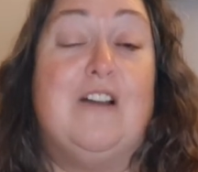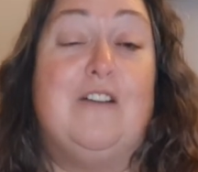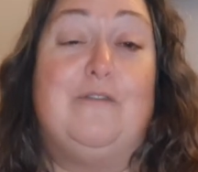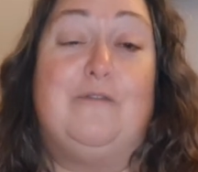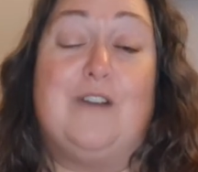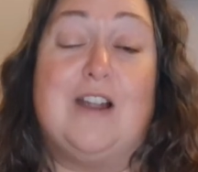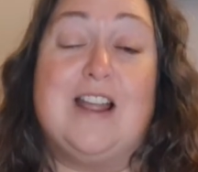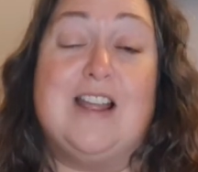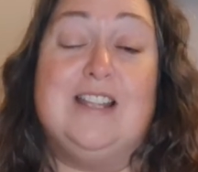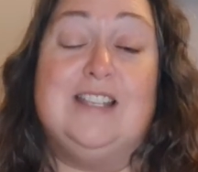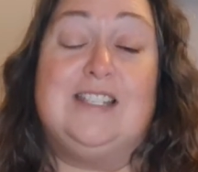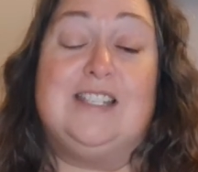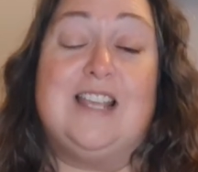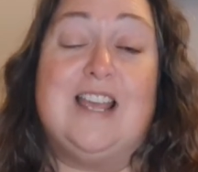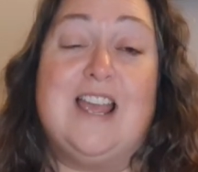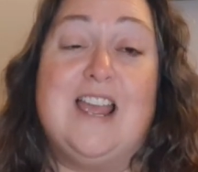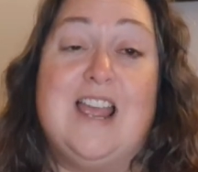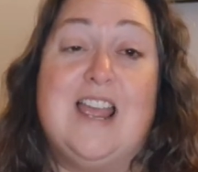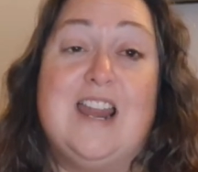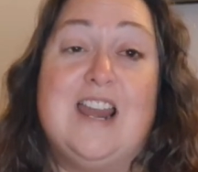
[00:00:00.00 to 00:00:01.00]
France,
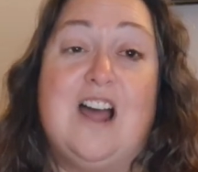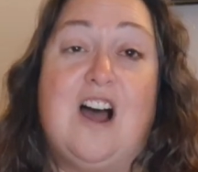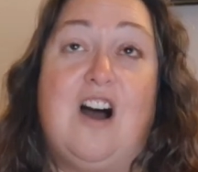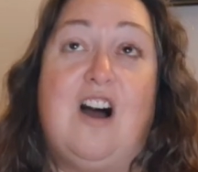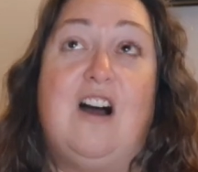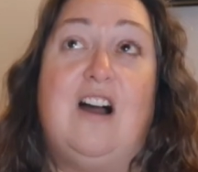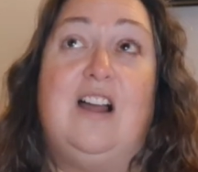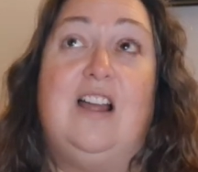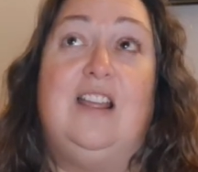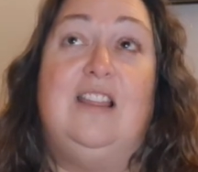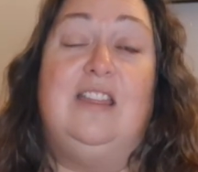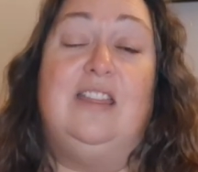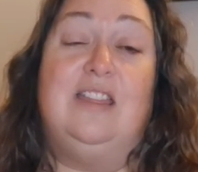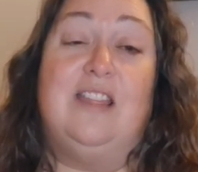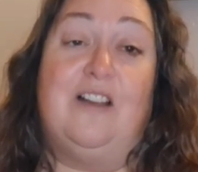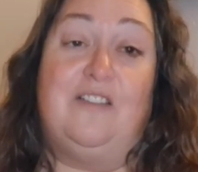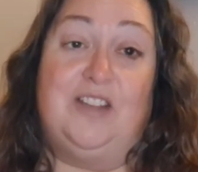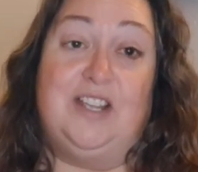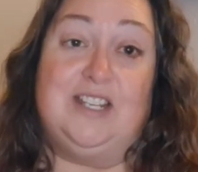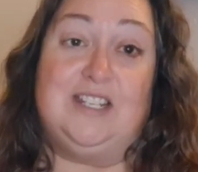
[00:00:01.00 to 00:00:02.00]
and I
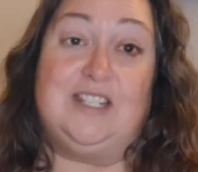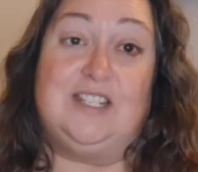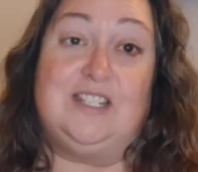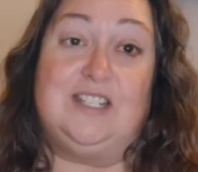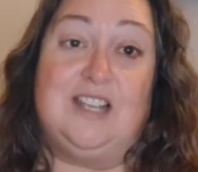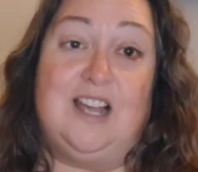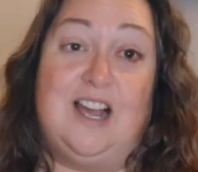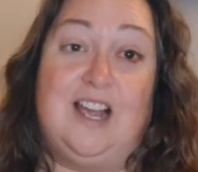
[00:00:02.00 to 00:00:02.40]
love it.